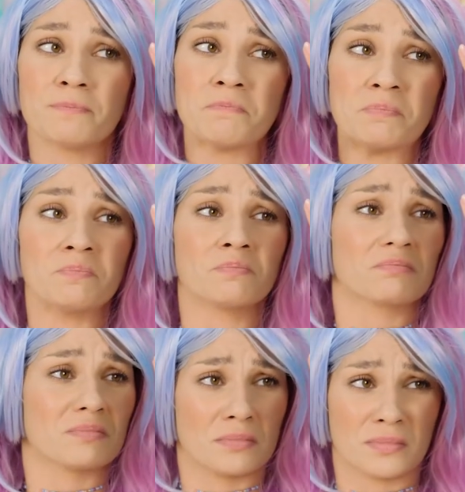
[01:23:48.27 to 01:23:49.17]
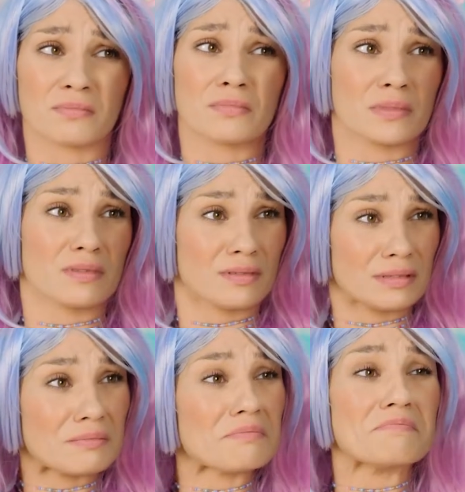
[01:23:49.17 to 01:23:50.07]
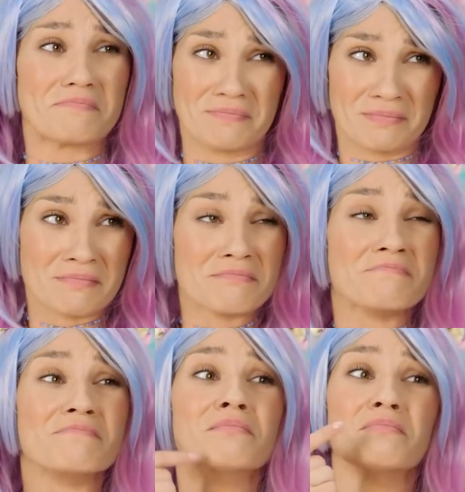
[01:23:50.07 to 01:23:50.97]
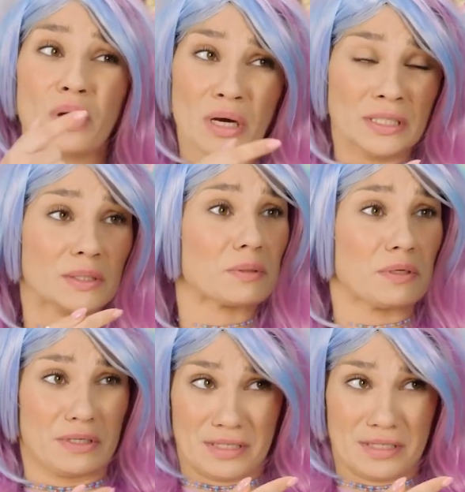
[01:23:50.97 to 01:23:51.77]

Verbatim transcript: You've betrayed me. How can I ever trust